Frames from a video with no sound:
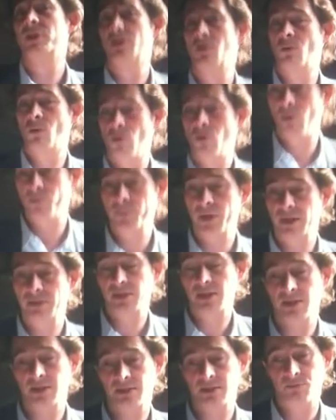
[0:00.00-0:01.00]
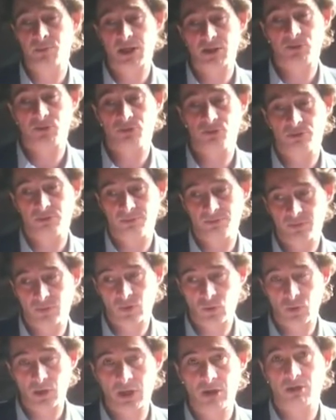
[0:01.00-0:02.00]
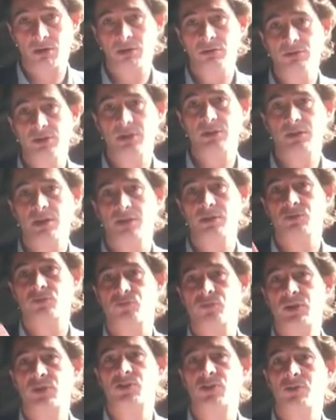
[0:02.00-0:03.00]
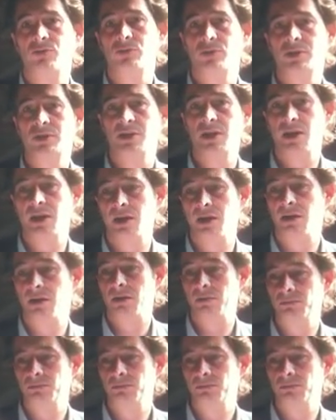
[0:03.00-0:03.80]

Very warm. That has matured quicker. That has reached, I would say,